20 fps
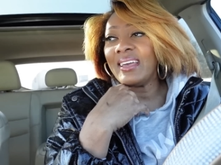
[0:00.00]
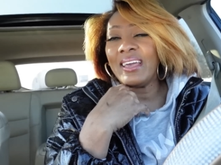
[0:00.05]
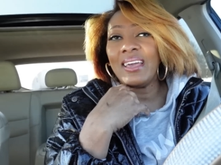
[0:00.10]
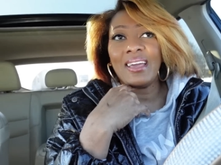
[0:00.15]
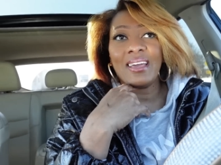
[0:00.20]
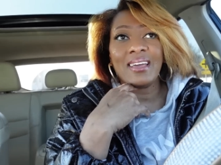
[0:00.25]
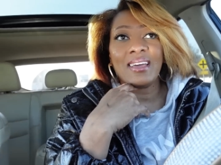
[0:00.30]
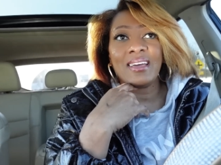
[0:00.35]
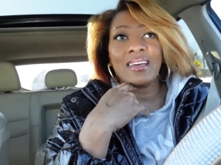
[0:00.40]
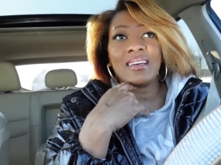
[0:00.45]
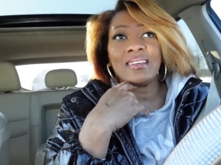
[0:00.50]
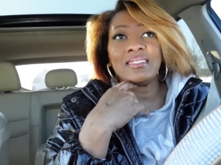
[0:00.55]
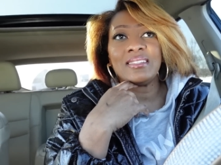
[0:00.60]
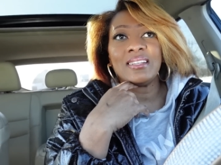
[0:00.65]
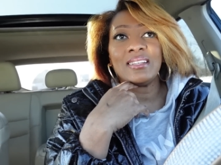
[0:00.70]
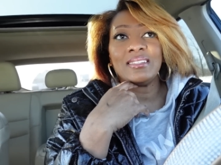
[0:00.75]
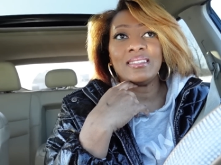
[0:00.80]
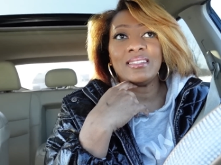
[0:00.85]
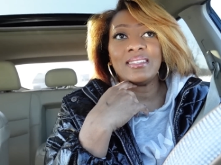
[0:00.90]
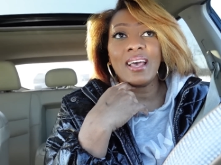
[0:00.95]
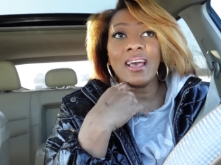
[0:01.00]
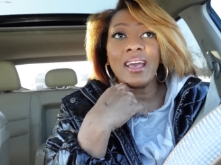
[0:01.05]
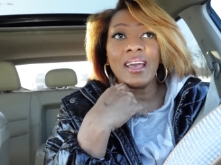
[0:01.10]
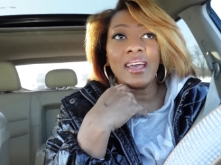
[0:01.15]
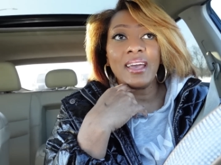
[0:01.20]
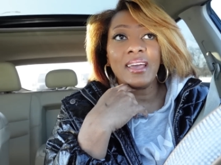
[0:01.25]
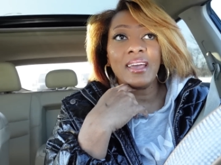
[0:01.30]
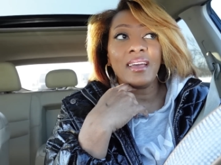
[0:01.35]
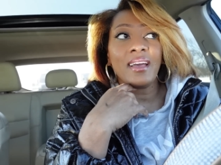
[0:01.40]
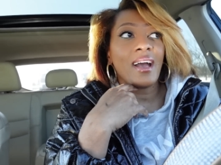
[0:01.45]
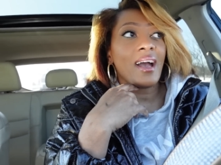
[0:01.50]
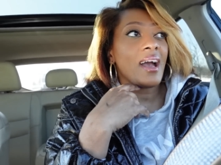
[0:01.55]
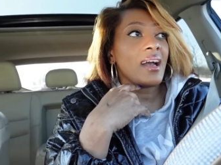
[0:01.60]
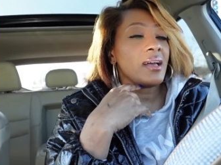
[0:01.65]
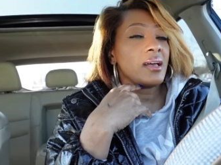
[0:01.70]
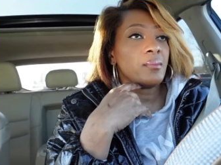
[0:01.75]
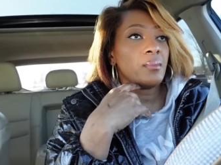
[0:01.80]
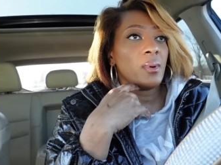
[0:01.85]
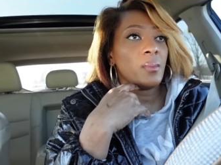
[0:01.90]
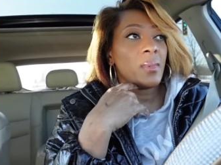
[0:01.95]
and today
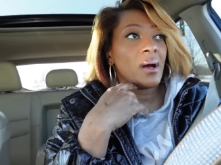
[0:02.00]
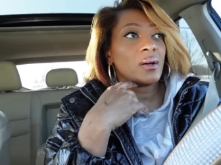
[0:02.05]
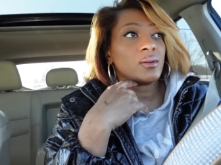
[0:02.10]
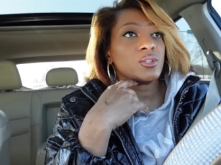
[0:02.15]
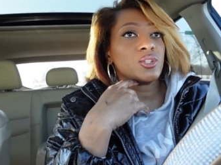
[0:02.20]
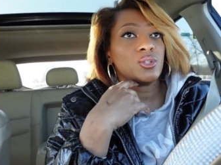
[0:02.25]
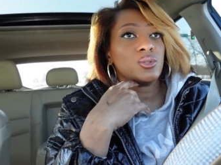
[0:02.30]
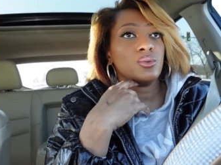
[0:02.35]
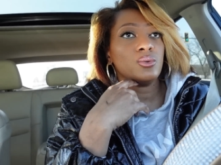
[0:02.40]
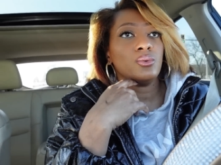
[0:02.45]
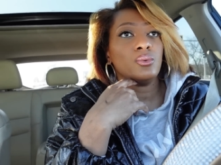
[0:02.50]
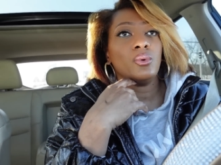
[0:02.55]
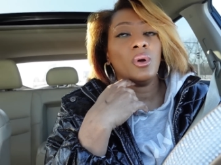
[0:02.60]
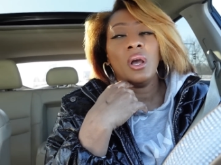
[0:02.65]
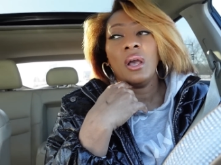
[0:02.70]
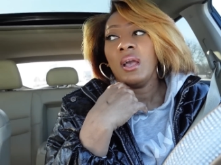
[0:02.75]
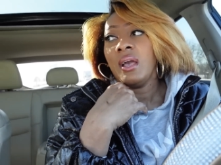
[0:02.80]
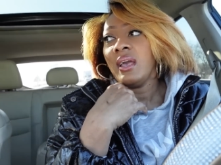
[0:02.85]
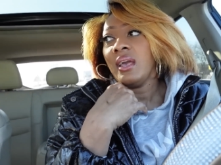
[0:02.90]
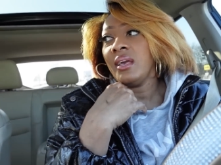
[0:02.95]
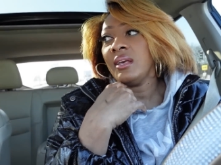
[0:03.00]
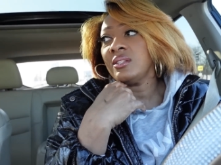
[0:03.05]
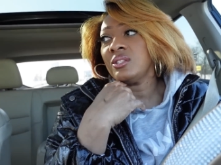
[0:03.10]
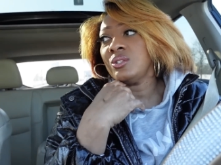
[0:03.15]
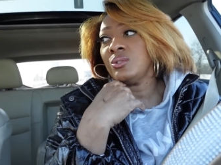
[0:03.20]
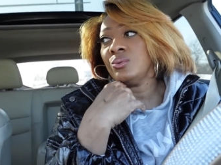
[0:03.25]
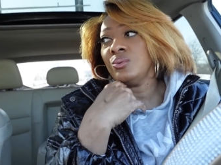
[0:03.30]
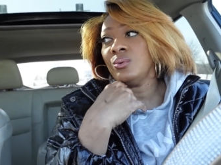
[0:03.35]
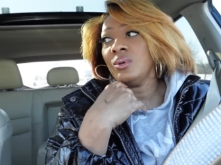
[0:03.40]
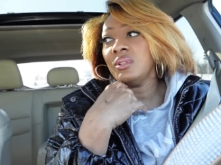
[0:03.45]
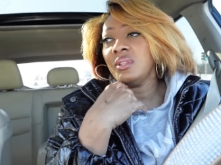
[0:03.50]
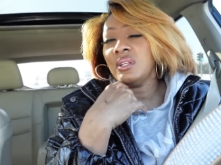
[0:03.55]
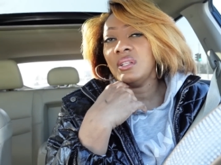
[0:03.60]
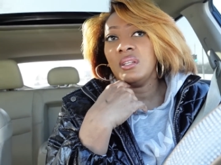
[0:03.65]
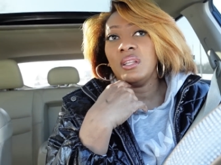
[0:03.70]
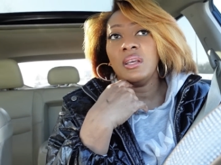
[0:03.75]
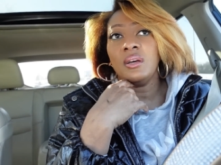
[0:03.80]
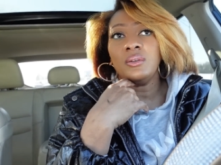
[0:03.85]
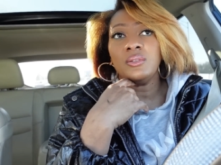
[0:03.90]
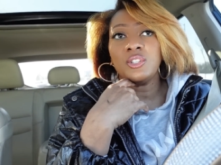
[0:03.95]
I am about to head to the
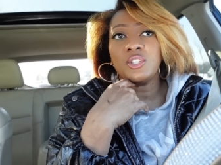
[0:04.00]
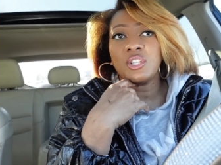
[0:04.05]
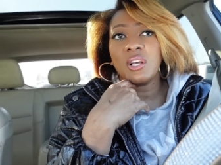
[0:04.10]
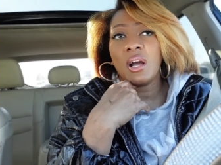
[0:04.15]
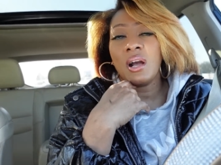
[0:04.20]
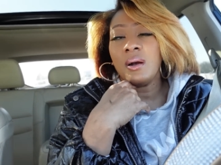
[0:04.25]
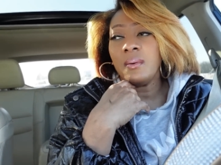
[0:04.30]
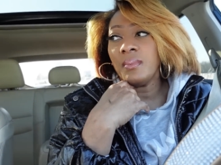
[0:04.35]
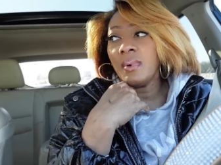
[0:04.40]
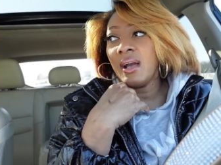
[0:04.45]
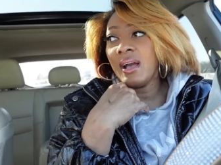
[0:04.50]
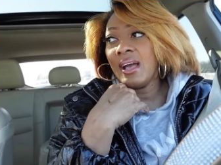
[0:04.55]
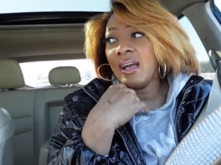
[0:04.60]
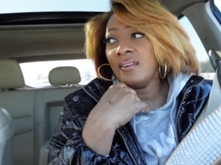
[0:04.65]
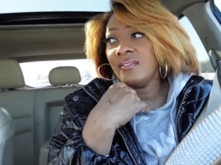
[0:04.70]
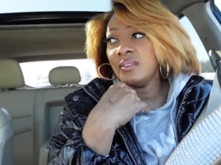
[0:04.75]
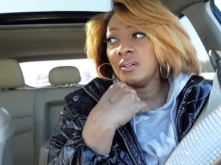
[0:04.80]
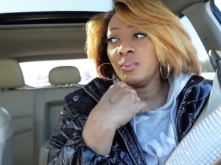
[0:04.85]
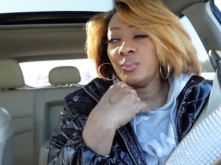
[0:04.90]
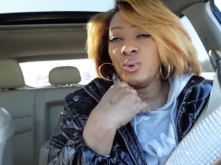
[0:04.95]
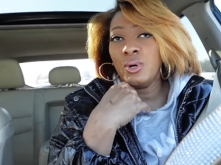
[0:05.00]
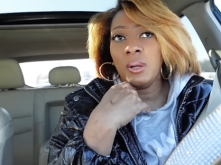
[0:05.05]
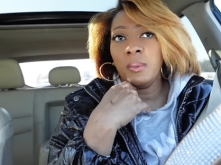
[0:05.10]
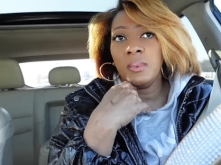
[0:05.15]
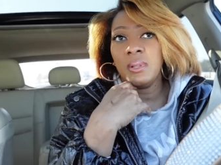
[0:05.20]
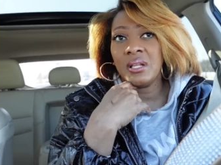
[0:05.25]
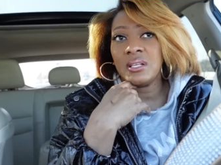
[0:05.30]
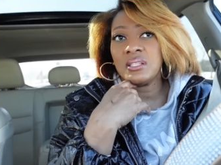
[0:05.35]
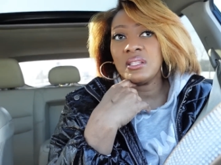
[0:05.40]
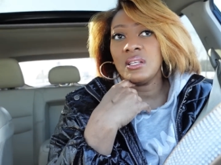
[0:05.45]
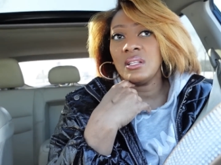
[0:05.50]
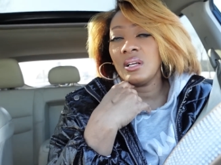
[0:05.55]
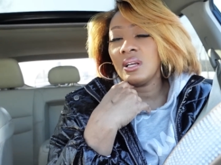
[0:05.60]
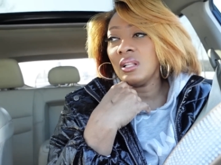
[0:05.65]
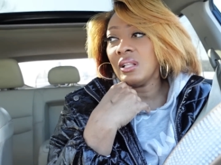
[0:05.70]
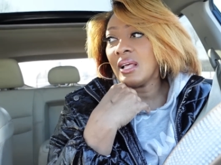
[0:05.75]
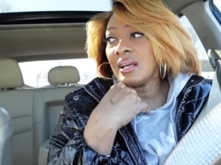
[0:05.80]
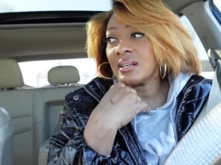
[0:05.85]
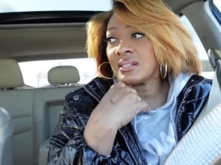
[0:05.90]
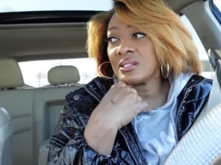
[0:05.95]
nail shop. I have an appointment at 10
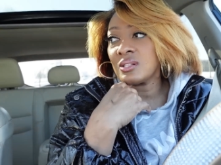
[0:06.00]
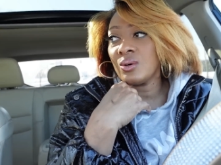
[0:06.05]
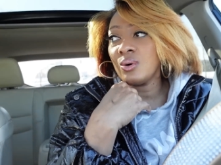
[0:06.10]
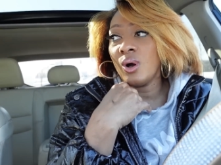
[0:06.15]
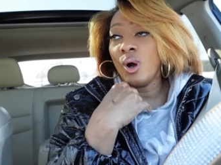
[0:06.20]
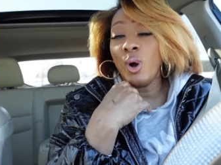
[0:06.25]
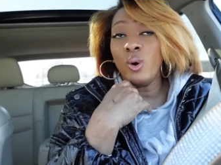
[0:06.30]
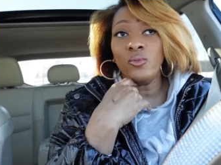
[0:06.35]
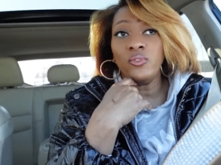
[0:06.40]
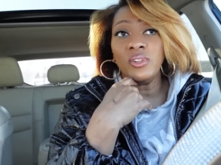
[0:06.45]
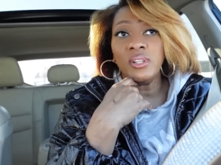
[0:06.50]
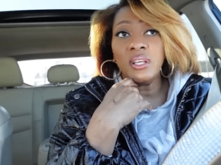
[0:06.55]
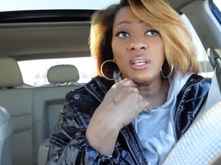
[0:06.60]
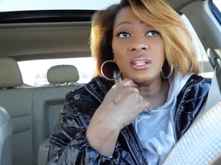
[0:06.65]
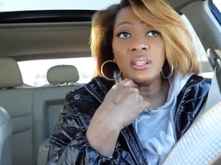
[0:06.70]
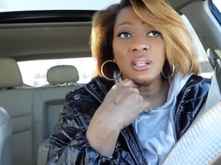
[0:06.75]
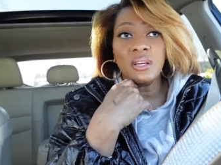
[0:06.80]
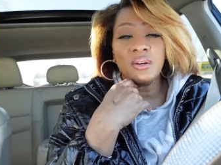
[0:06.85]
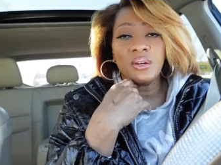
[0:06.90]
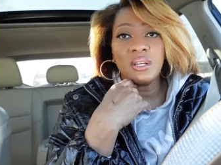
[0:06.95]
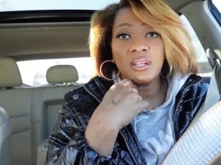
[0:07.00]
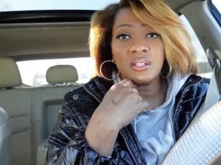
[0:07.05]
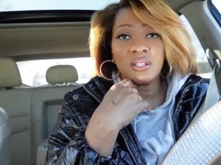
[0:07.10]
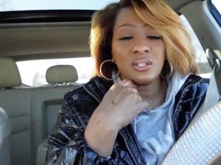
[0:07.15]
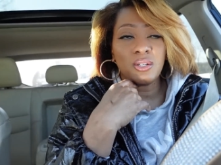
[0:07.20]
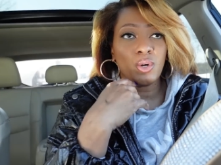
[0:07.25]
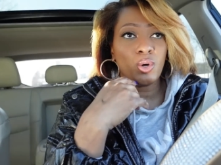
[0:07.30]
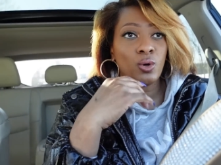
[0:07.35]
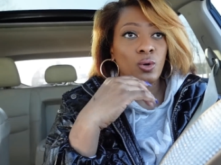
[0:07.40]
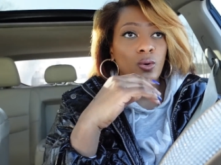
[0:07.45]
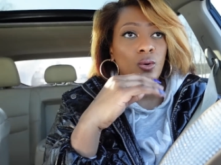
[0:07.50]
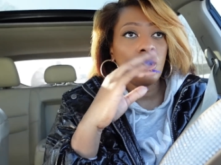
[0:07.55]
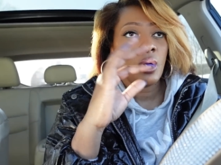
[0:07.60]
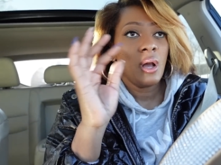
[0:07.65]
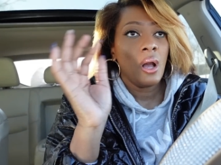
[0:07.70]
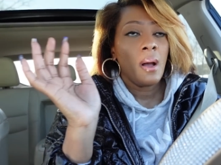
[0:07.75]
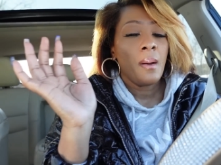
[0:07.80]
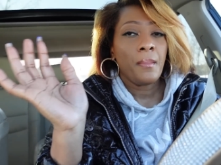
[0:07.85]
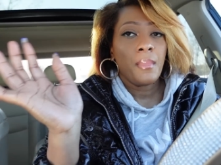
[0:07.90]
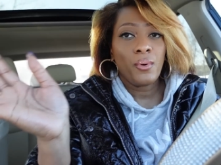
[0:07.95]
o'clock, so hopefully there is no
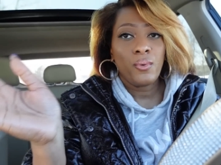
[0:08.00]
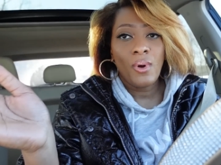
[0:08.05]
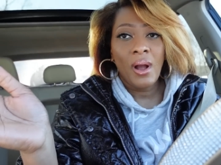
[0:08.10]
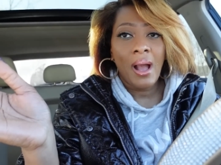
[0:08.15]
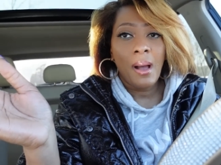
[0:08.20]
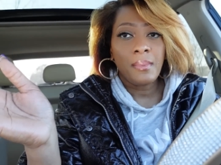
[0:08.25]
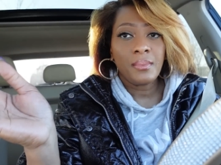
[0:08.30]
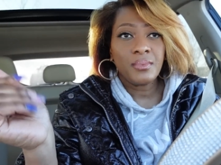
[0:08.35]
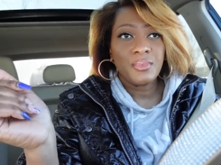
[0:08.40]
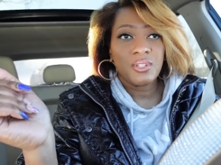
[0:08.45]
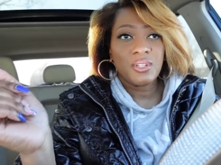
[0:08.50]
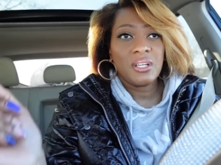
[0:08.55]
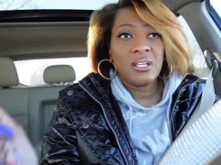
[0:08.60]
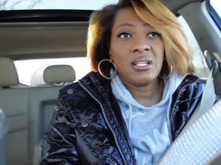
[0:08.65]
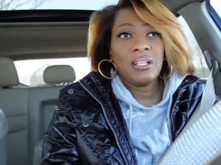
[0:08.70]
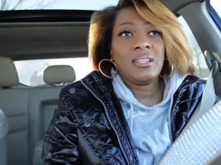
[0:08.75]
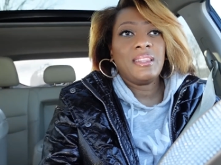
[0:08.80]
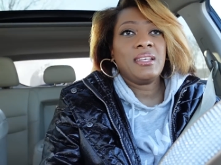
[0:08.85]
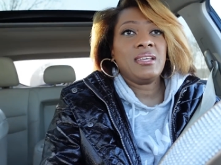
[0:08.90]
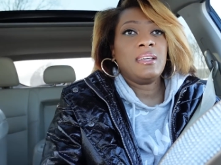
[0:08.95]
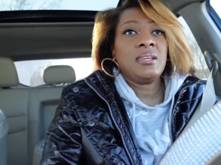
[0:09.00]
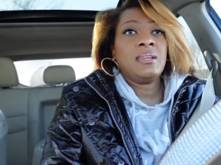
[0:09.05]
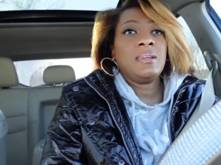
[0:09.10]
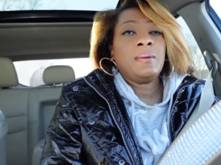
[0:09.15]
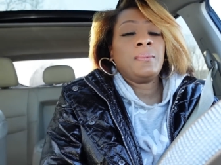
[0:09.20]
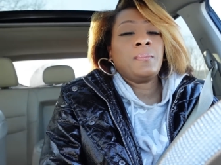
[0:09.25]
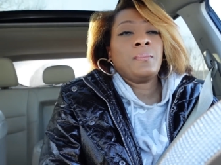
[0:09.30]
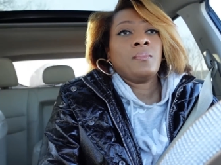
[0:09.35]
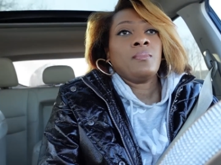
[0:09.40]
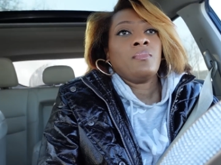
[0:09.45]
problems or anything.